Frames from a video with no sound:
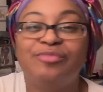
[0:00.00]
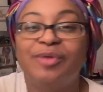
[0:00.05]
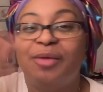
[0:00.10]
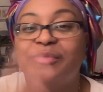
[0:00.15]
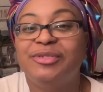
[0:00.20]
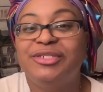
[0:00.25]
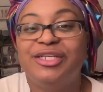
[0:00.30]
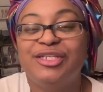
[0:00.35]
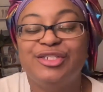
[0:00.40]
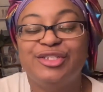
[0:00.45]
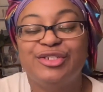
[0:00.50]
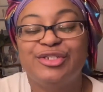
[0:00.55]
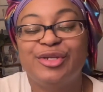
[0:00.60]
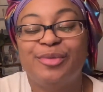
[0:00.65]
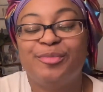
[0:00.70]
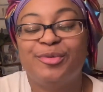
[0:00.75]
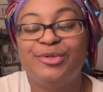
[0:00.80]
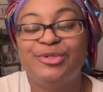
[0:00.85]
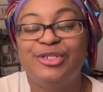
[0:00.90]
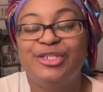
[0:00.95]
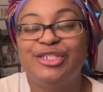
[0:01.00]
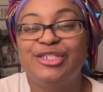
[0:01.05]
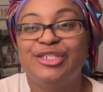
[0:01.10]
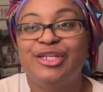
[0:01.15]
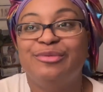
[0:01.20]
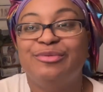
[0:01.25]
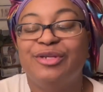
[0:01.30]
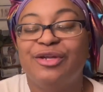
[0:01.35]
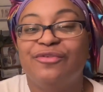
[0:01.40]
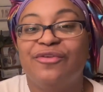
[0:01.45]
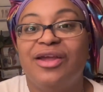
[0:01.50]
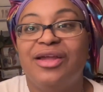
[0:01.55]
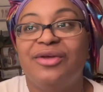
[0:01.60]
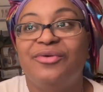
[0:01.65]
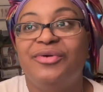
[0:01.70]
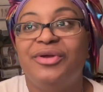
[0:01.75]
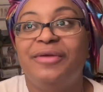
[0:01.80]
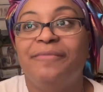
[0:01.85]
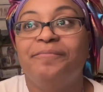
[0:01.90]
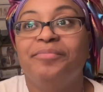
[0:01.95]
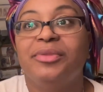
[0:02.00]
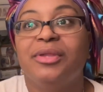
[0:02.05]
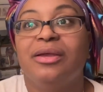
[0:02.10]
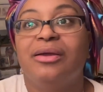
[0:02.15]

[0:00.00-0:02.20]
but I'm going to just jump on this subject right quick.